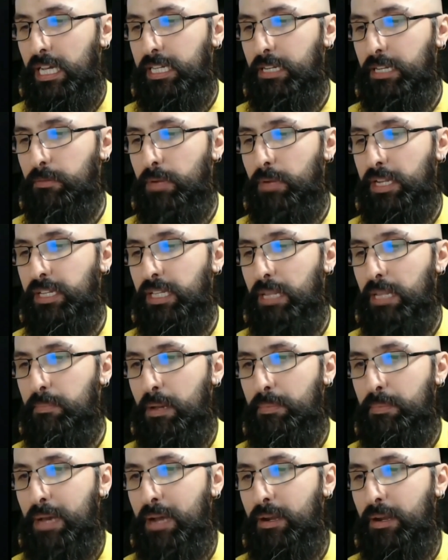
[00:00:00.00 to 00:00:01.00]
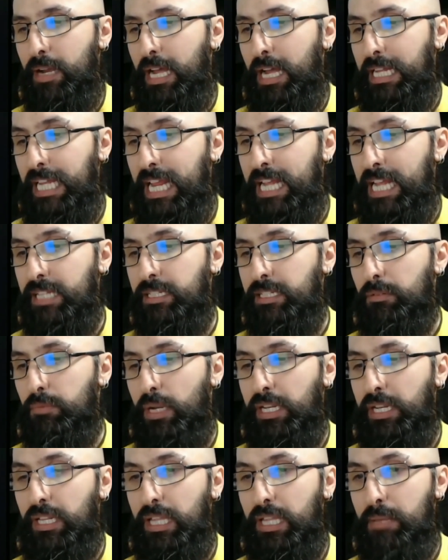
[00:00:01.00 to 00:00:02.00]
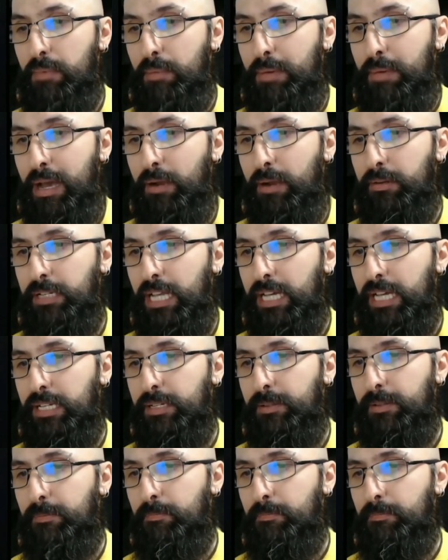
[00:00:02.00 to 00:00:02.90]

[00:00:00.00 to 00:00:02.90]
I can regulate my power. I can't regulate my power yet.